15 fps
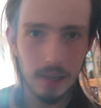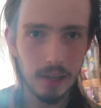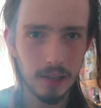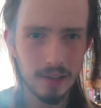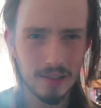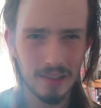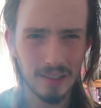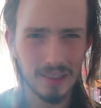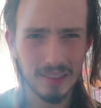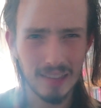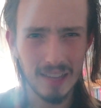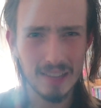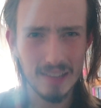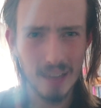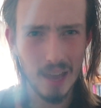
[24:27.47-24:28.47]
And it's like,
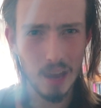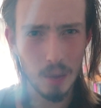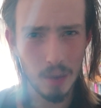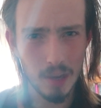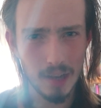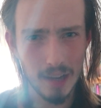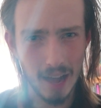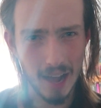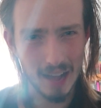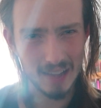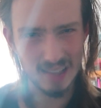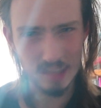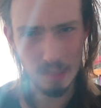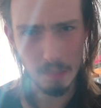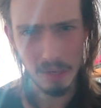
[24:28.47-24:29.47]
that's how it
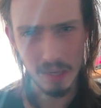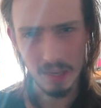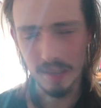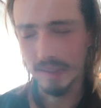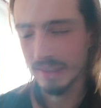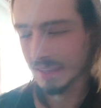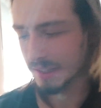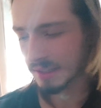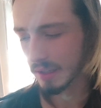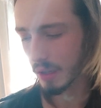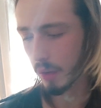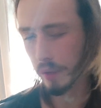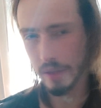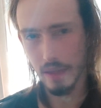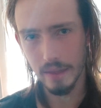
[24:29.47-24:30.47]
has to be. This
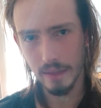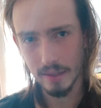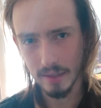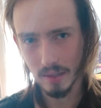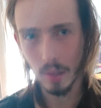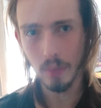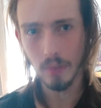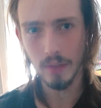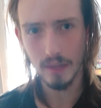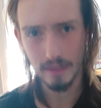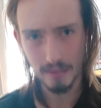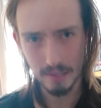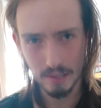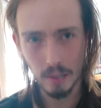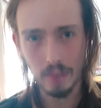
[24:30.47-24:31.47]
note, then this note, then
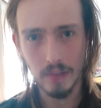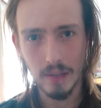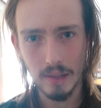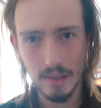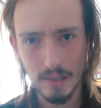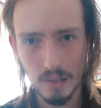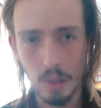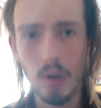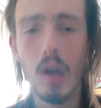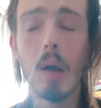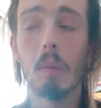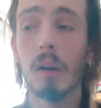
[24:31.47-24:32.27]
this note, then this note.